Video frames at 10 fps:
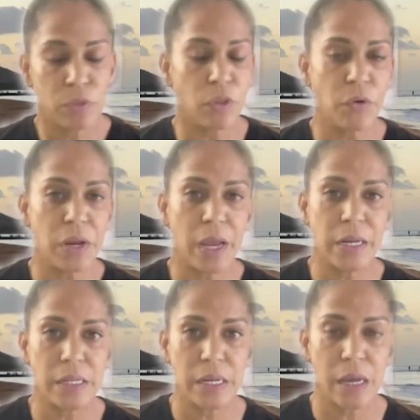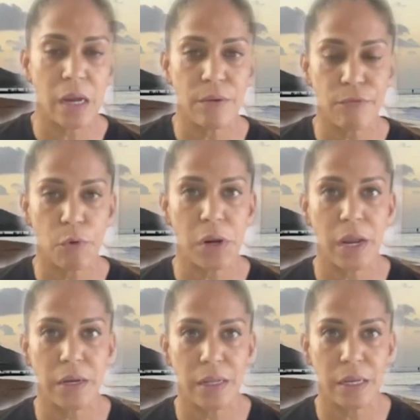$39.99 and
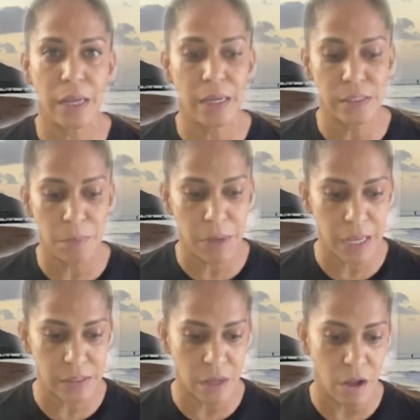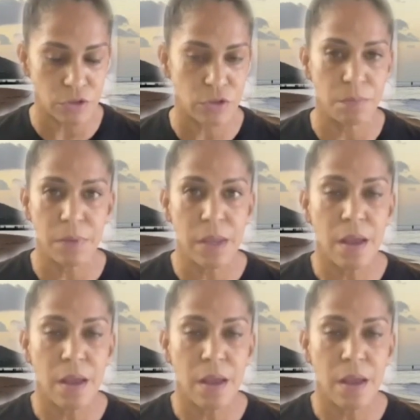$49.99 to me is an awesome